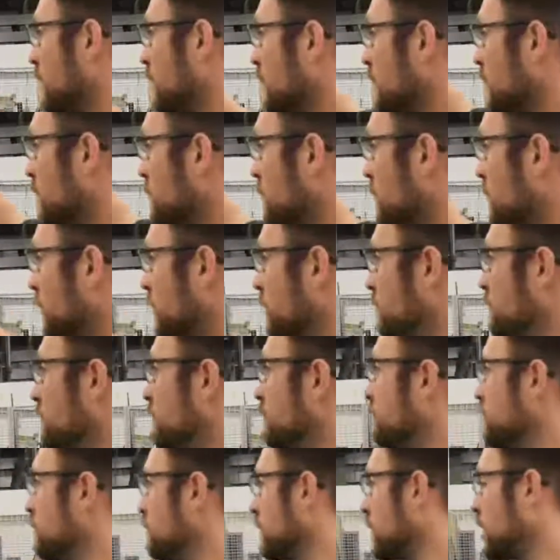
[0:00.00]
So people can
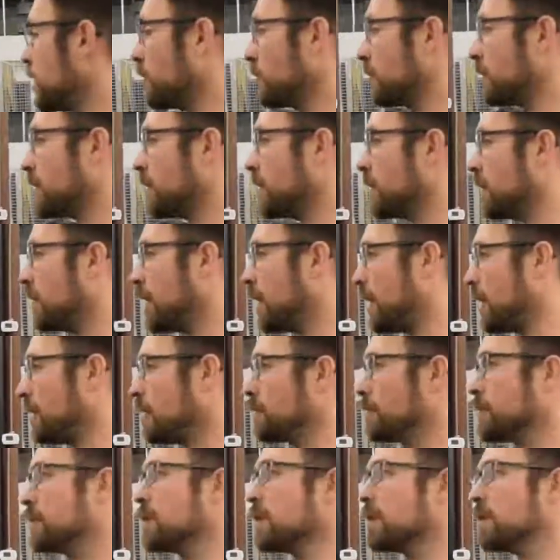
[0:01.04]
coat their
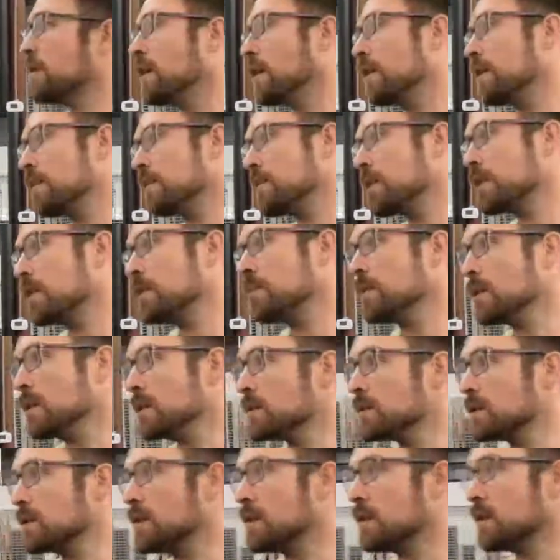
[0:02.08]
items here and then bring them
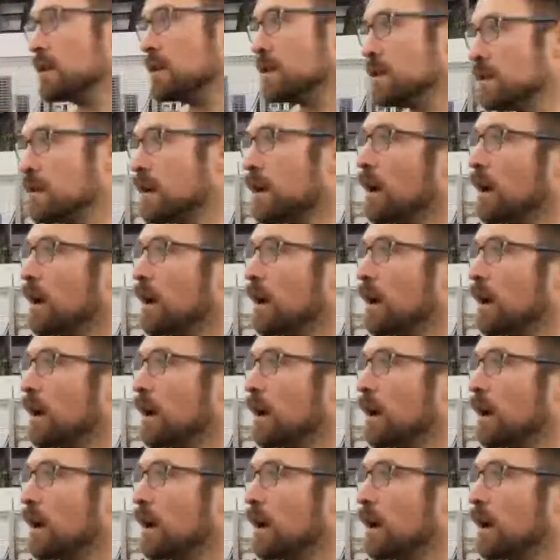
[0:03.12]
into the